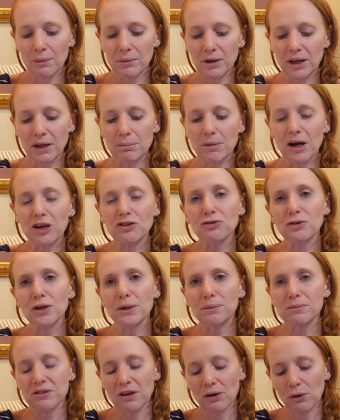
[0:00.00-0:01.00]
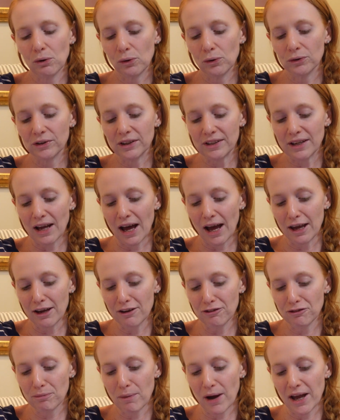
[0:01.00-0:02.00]
In My Dreams I Hold a
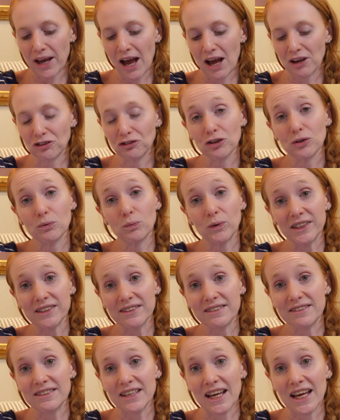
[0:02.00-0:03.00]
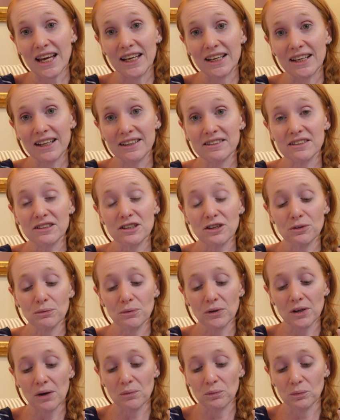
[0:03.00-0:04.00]
Knife by Ashley Winstead. That's another
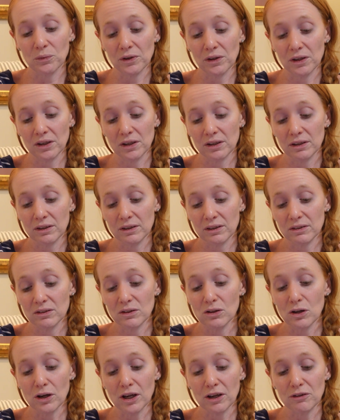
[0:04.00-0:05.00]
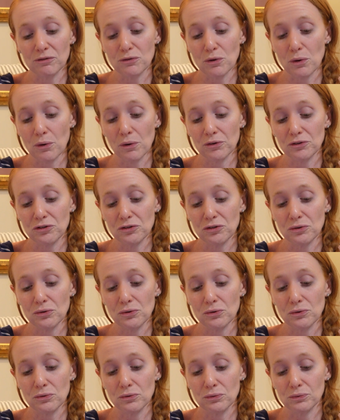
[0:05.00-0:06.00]
one I'm really looking forward
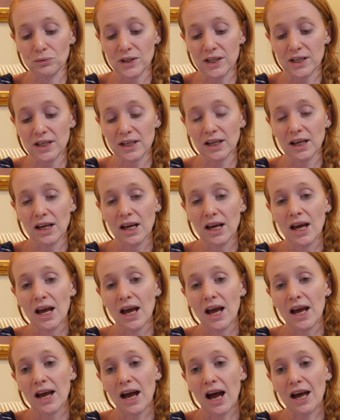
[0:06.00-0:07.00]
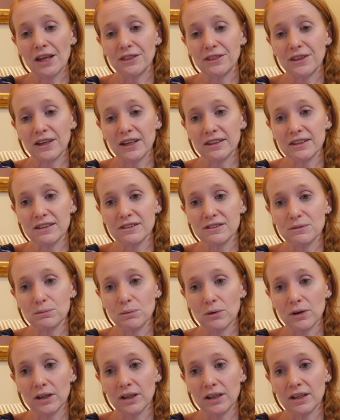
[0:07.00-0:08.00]
to reading. I think this
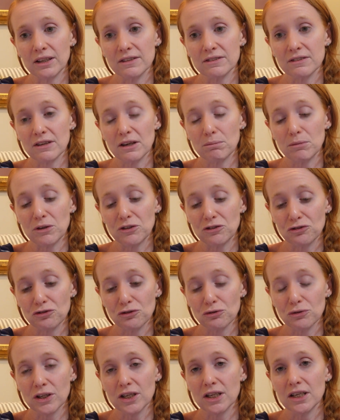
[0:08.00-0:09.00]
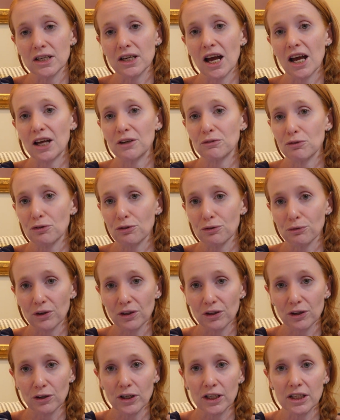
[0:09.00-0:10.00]
one is a mystery, kind of
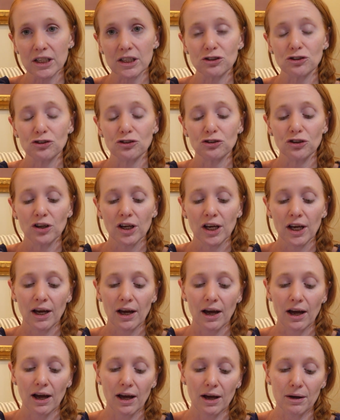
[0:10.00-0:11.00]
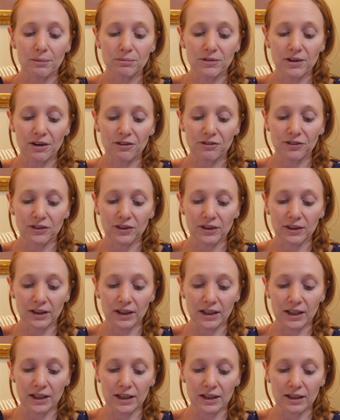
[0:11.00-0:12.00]
thriller-ish.
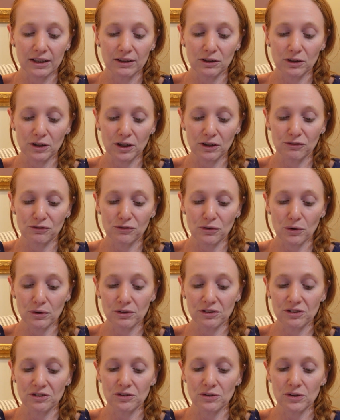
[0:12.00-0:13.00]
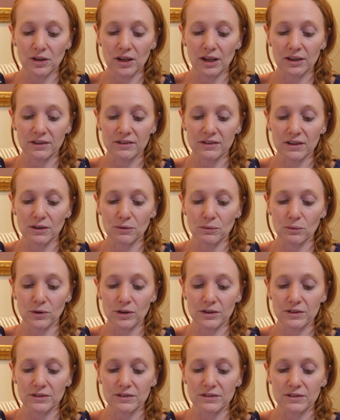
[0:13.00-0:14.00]
Definitely looking forward to this. It
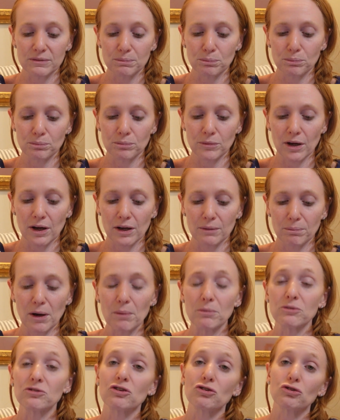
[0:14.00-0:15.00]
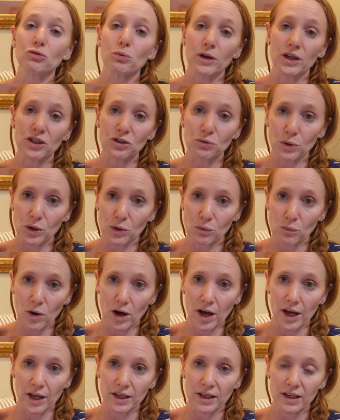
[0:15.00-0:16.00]
was published in
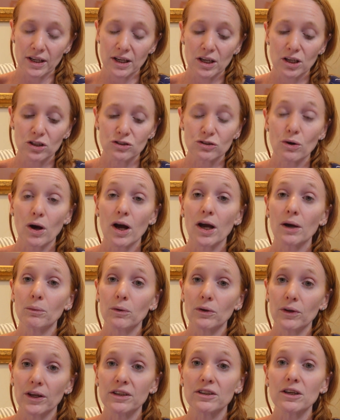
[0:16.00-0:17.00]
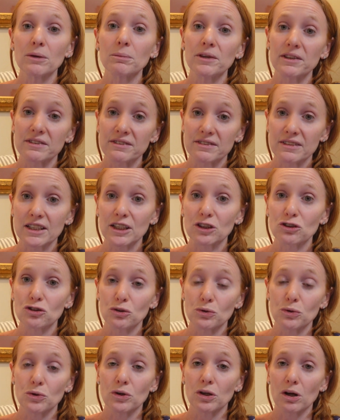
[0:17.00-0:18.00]
2021, so I will end up listening
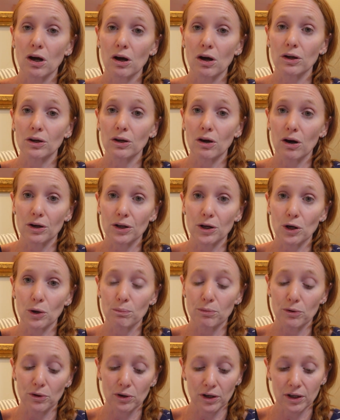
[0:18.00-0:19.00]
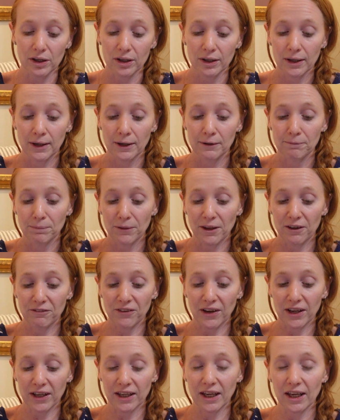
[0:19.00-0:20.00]
to it on audiobook if
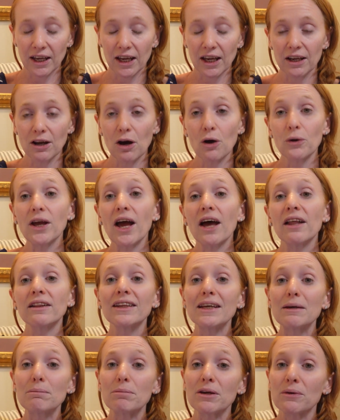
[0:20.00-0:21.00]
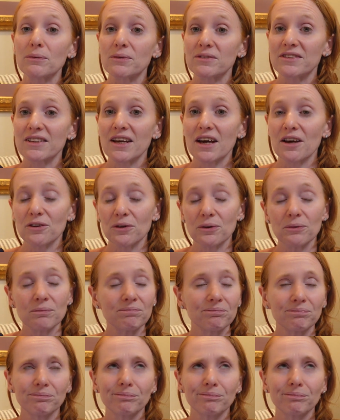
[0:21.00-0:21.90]
I can. Oh yeah, Libby was the other.